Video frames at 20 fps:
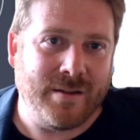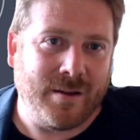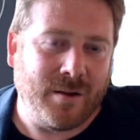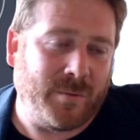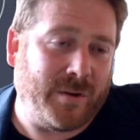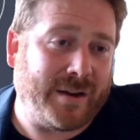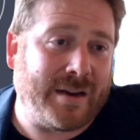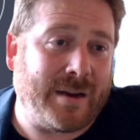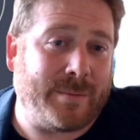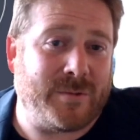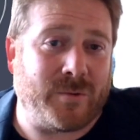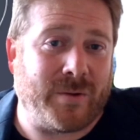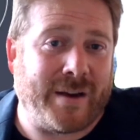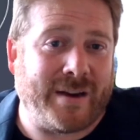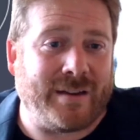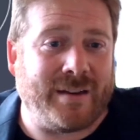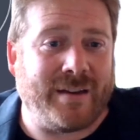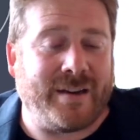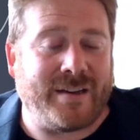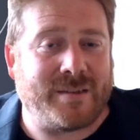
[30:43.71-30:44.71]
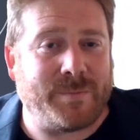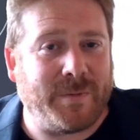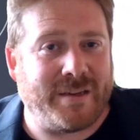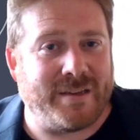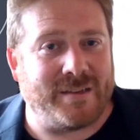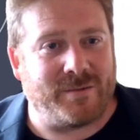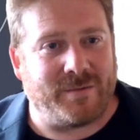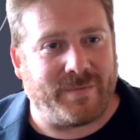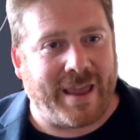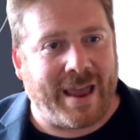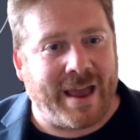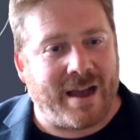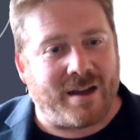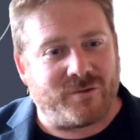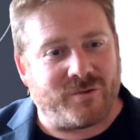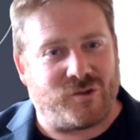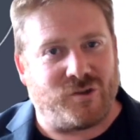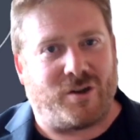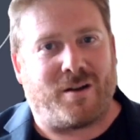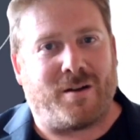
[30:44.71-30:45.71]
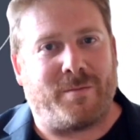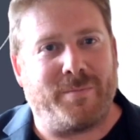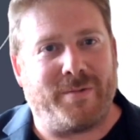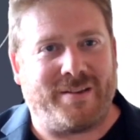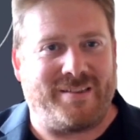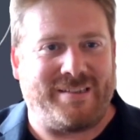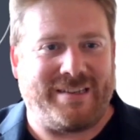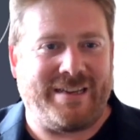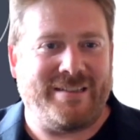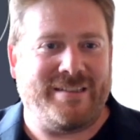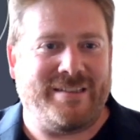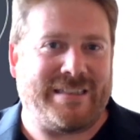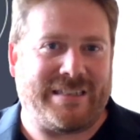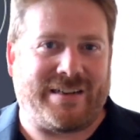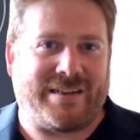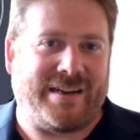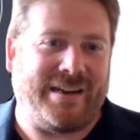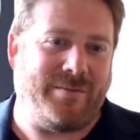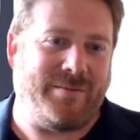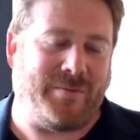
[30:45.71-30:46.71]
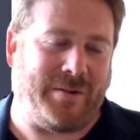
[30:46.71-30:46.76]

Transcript: when it comes to analytics, because our job is insight,